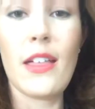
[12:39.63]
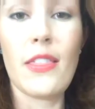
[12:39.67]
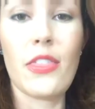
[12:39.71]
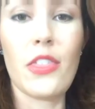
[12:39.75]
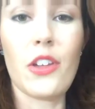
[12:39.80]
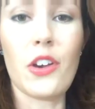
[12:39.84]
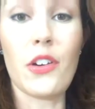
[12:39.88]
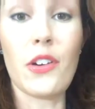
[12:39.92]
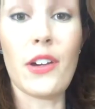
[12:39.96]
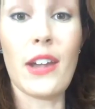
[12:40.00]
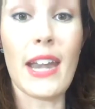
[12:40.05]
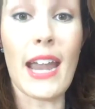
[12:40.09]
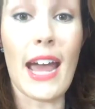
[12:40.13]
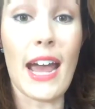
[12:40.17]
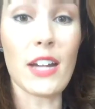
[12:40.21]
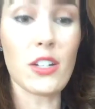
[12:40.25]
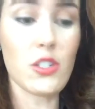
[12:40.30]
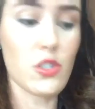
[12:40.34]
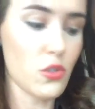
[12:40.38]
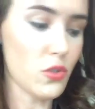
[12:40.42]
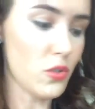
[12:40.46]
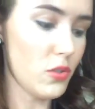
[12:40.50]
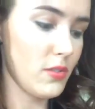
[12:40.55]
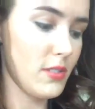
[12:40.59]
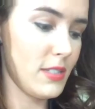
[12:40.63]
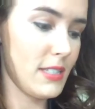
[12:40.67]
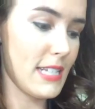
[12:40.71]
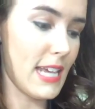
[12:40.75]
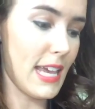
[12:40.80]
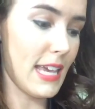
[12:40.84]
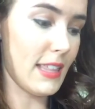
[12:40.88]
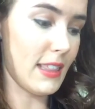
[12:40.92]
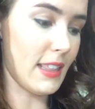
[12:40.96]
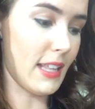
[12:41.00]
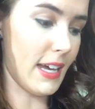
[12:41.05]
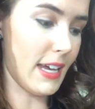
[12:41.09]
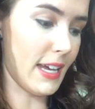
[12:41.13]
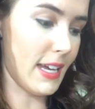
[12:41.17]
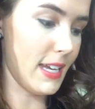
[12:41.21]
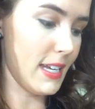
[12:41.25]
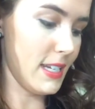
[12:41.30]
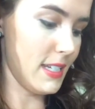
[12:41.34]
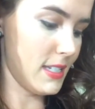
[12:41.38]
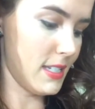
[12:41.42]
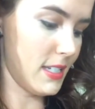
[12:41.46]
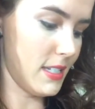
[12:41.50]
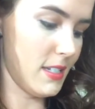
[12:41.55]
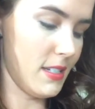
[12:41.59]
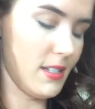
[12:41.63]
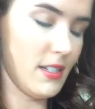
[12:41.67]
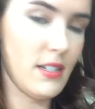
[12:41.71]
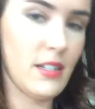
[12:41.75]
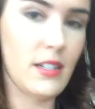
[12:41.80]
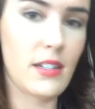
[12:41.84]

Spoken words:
They're natural daylight.